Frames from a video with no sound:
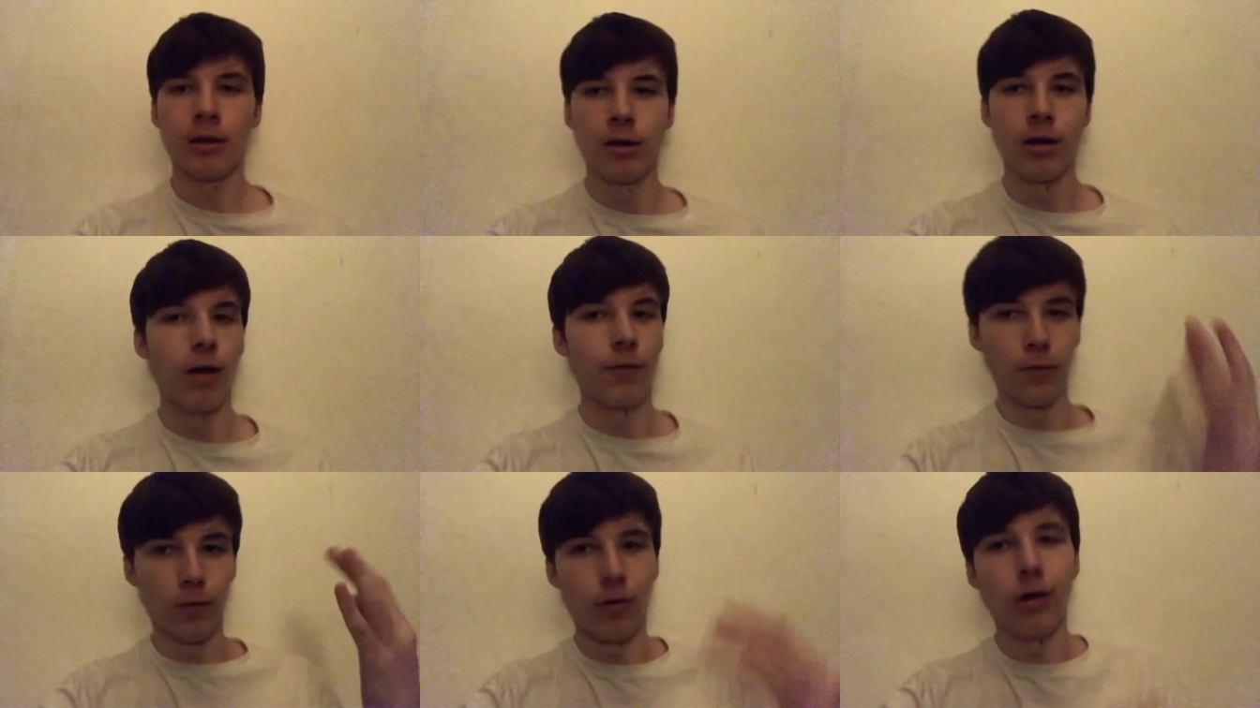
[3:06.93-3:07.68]
I
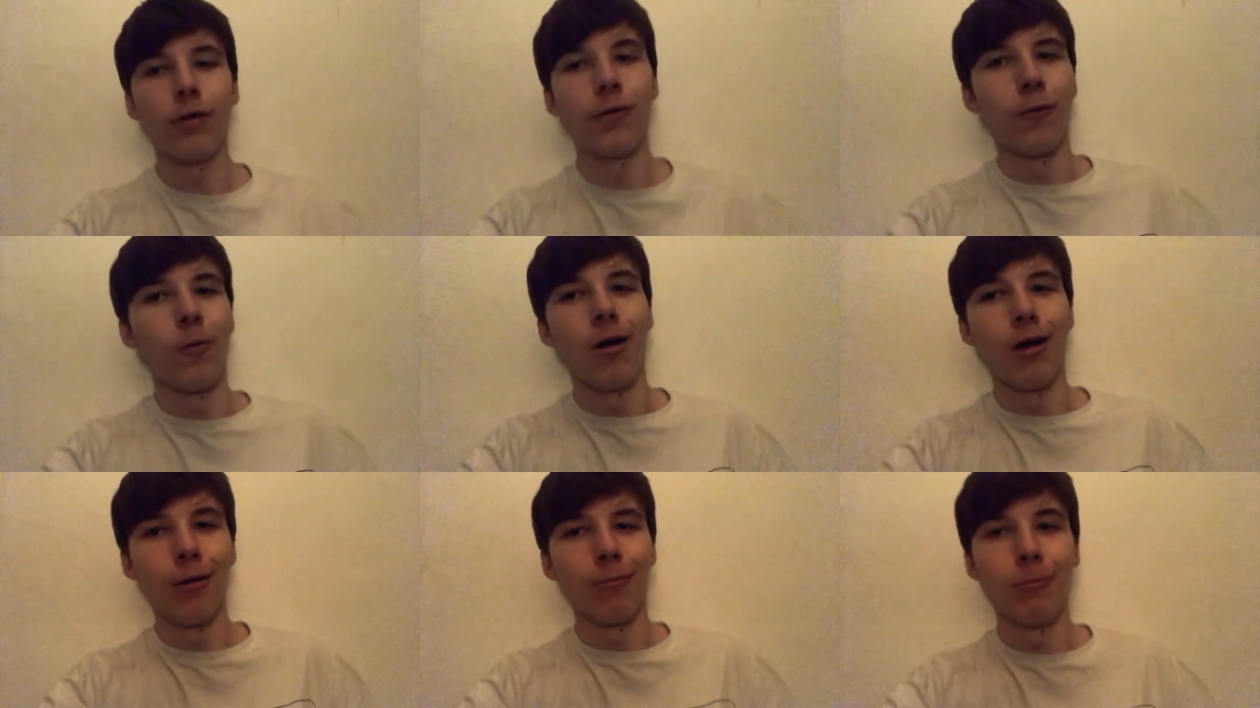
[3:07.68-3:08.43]
thought, I thought
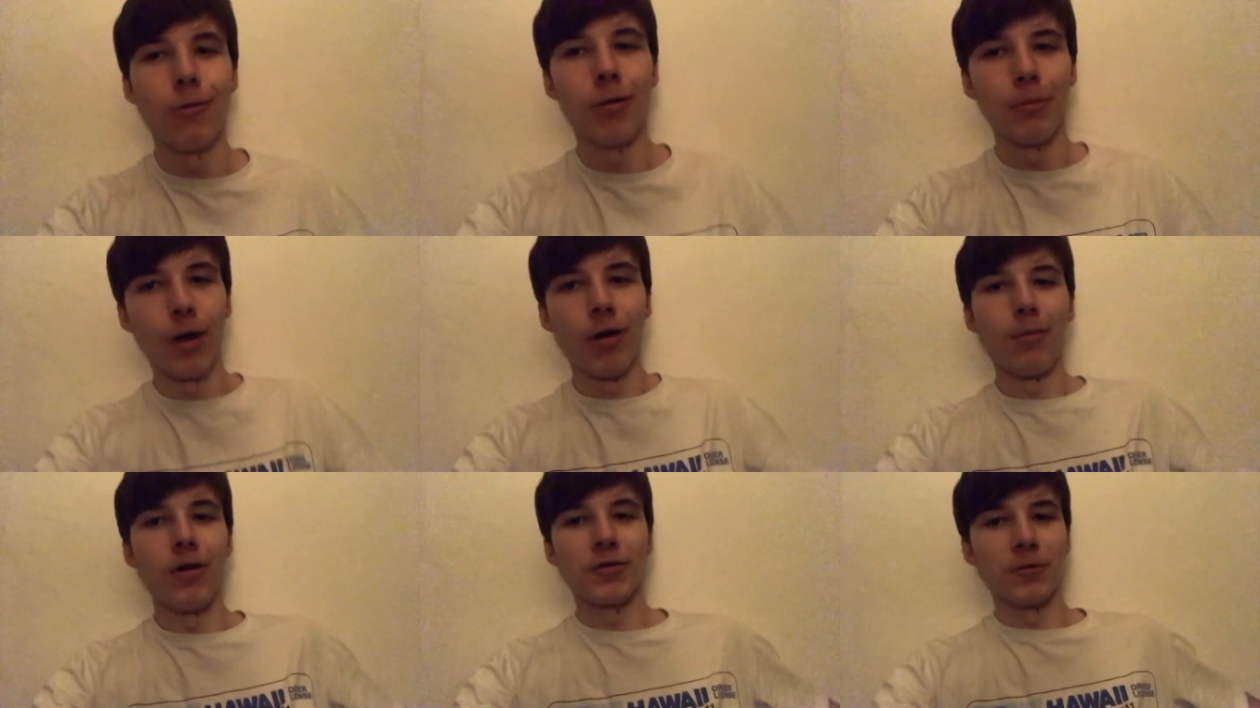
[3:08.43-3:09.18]
while I'm, while I'm here, I
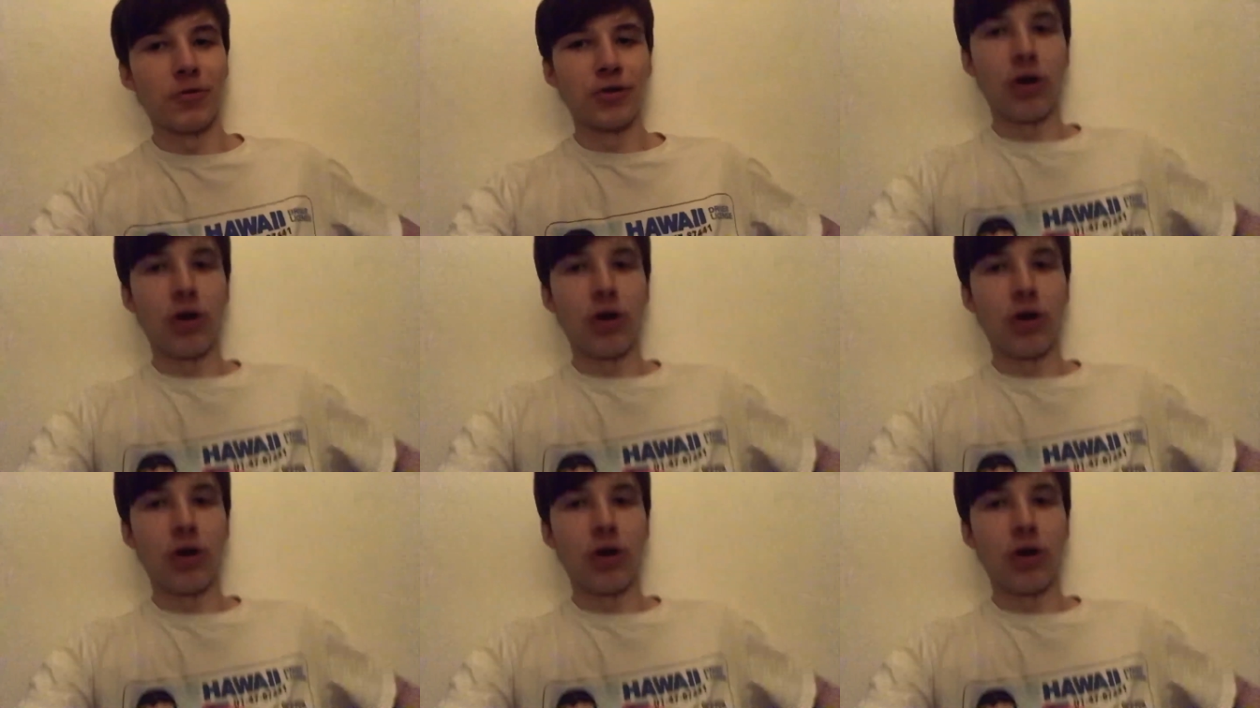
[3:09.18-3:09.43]
might as well show